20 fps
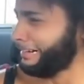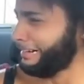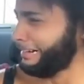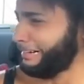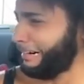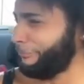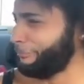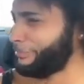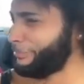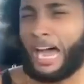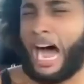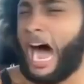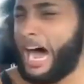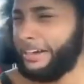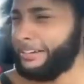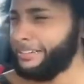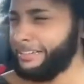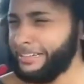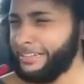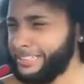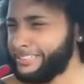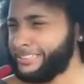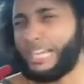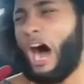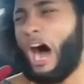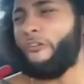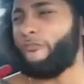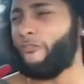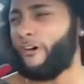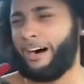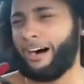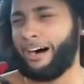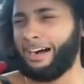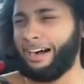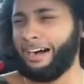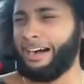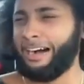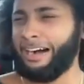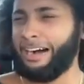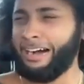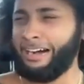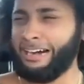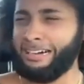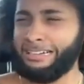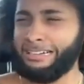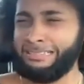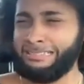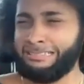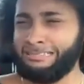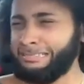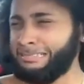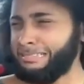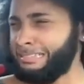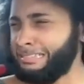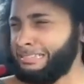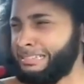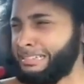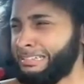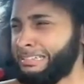I'm done. It's over. After all those PRs,